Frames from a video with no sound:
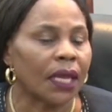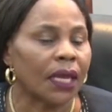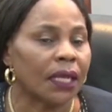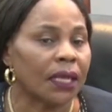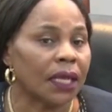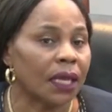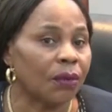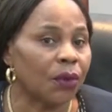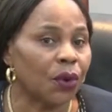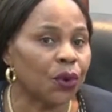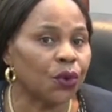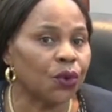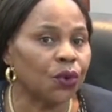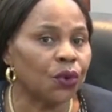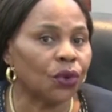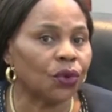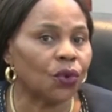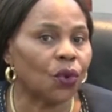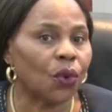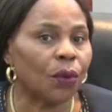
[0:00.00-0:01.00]
the MOU on
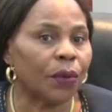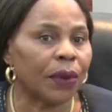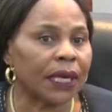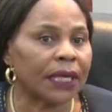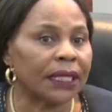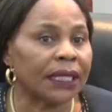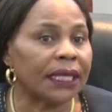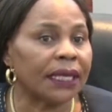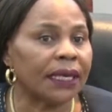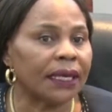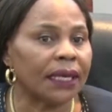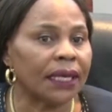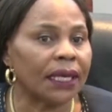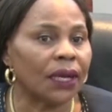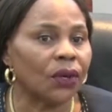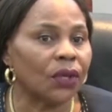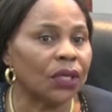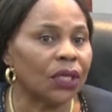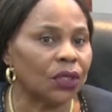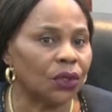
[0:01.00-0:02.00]
cooperation in legal
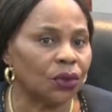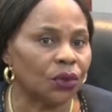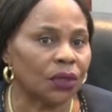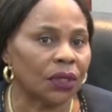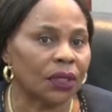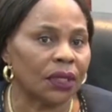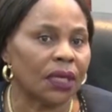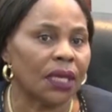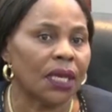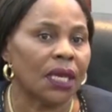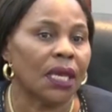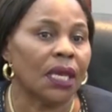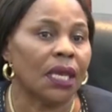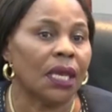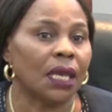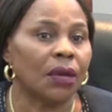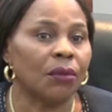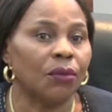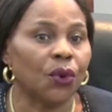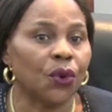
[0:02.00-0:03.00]
issues,
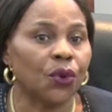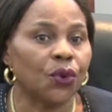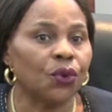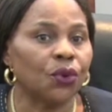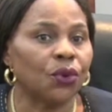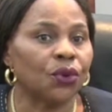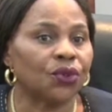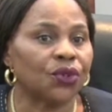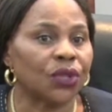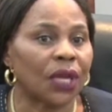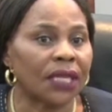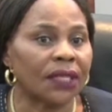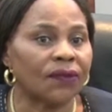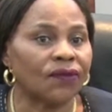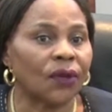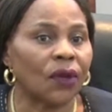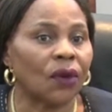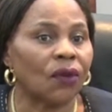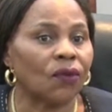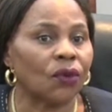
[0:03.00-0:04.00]
MOU on transfer
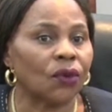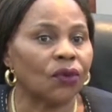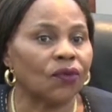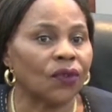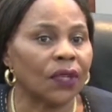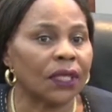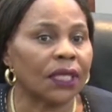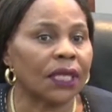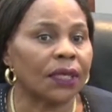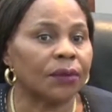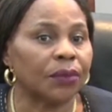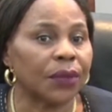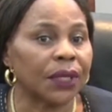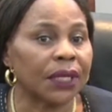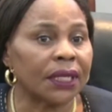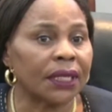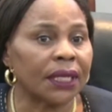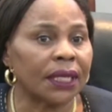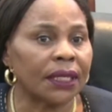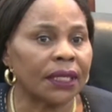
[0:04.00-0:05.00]
of convicted
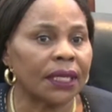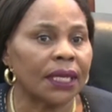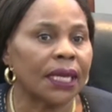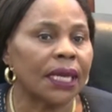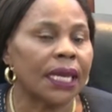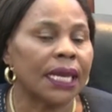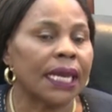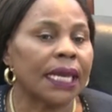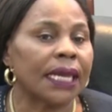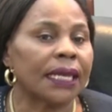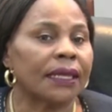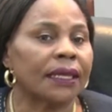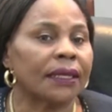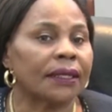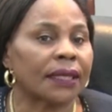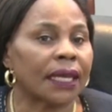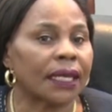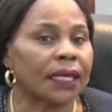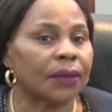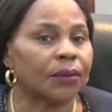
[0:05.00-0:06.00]
prisoners, and the
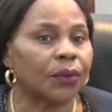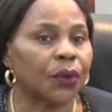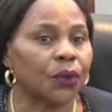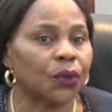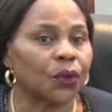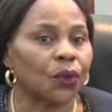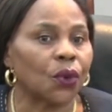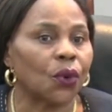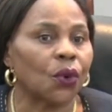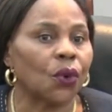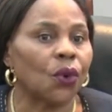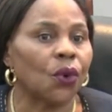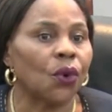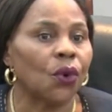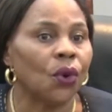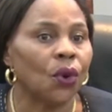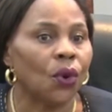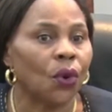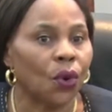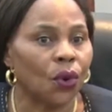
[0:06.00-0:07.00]
SADC protocol
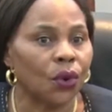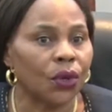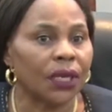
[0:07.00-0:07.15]
on